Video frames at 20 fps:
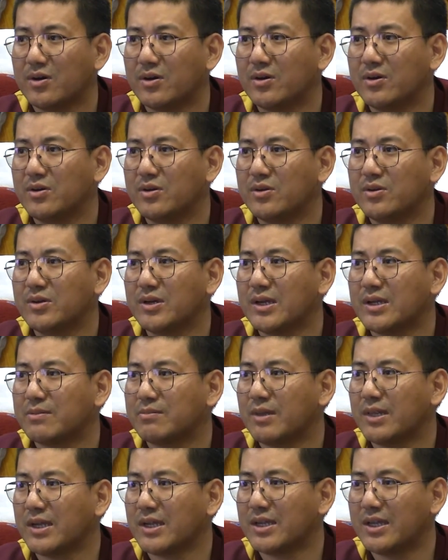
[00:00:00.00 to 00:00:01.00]
Oh, look at
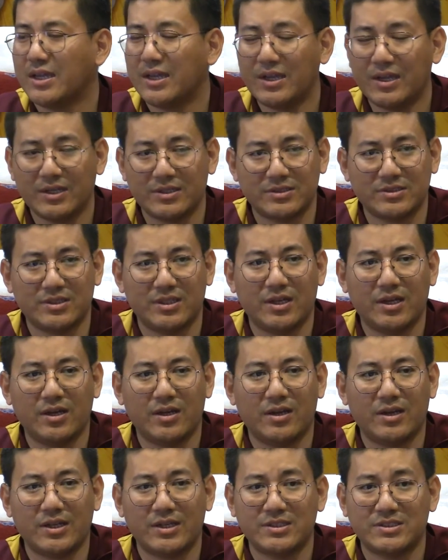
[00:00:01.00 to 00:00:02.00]
my kids. They
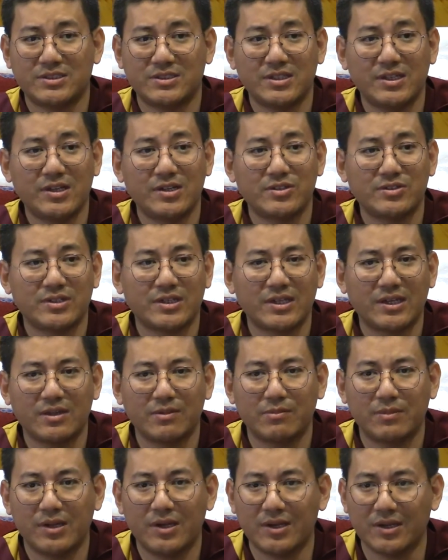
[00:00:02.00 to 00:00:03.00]
are like still
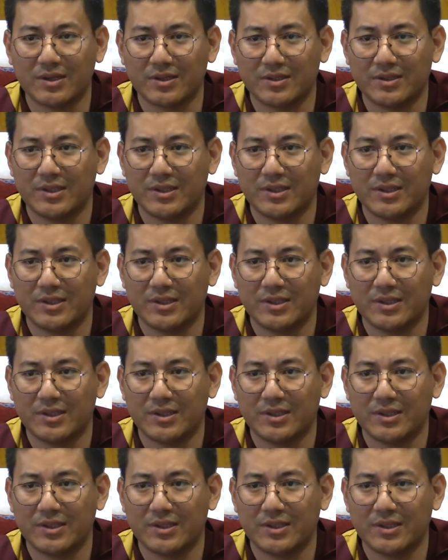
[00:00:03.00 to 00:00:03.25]
drinking milk.